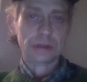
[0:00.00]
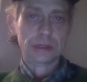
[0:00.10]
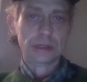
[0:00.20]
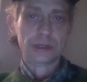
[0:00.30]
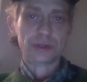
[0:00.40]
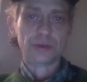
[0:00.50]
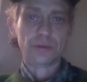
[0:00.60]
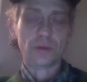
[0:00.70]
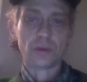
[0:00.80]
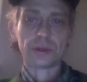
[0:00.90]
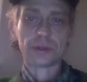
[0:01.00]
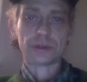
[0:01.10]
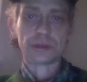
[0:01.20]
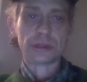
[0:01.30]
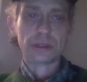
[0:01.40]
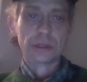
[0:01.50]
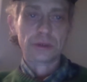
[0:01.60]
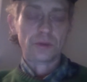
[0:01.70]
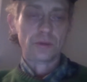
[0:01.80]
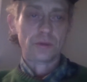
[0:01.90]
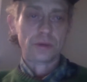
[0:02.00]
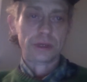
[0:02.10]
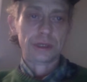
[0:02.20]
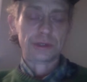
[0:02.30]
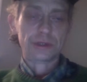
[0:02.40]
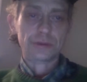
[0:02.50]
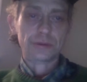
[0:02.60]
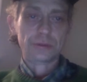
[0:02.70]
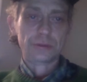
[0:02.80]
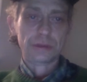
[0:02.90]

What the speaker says: Issue orders or issue